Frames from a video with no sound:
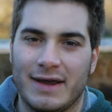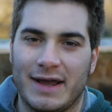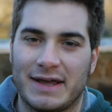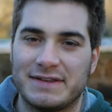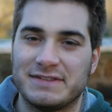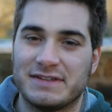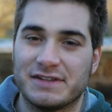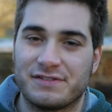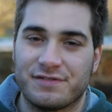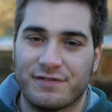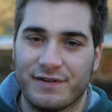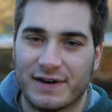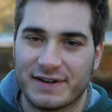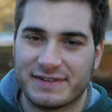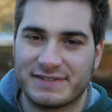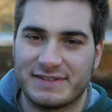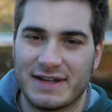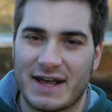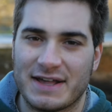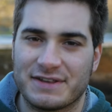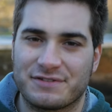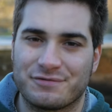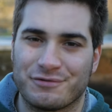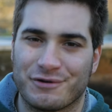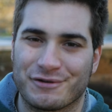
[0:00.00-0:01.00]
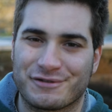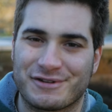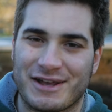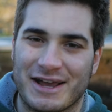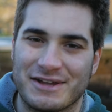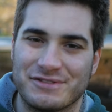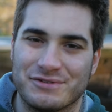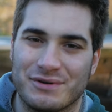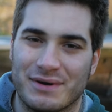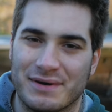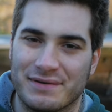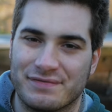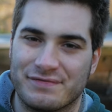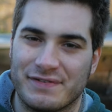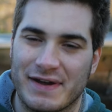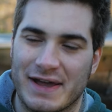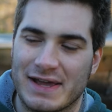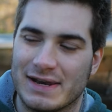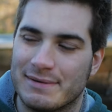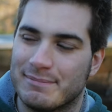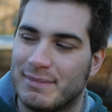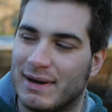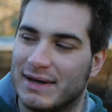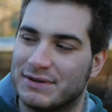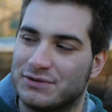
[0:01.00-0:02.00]
And this first test was kind of a
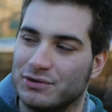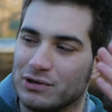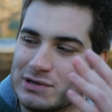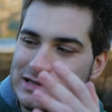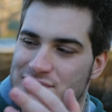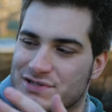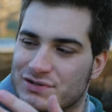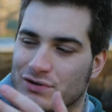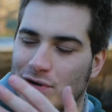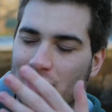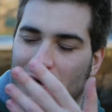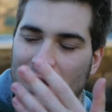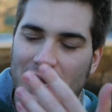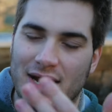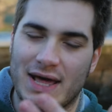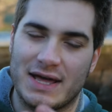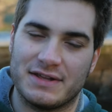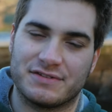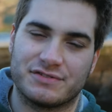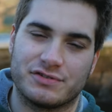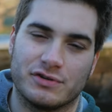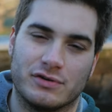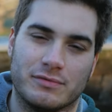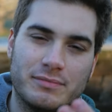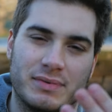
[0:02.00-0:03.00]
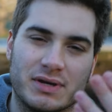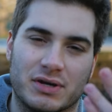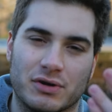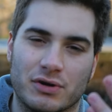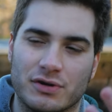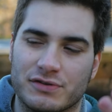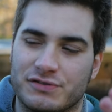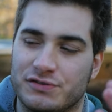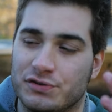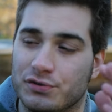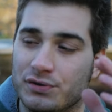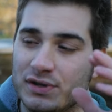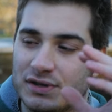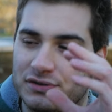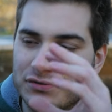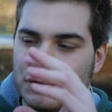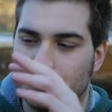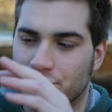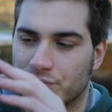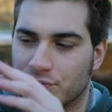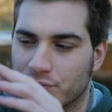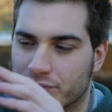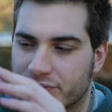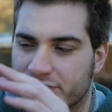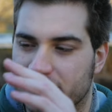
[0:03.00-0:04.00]
fail, but also a lesson, because you need to
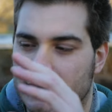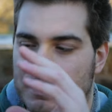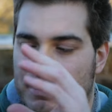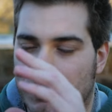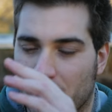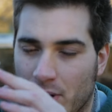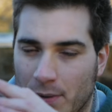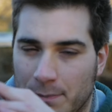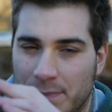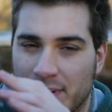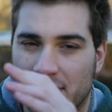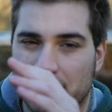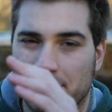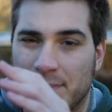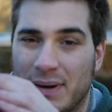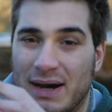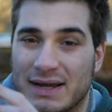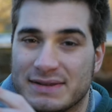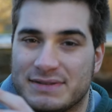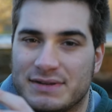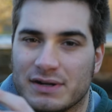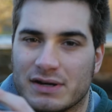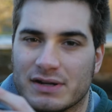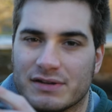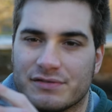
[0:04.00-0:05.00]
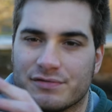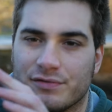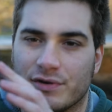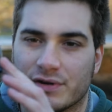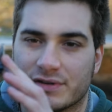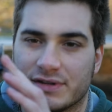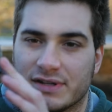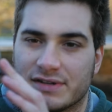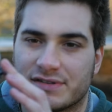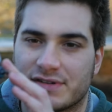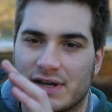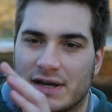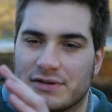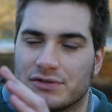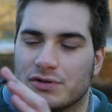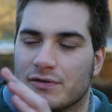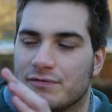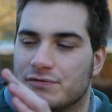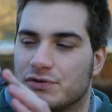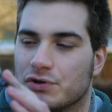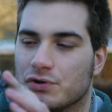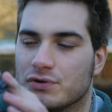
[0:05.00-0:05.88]
use the proper batteries for this kind of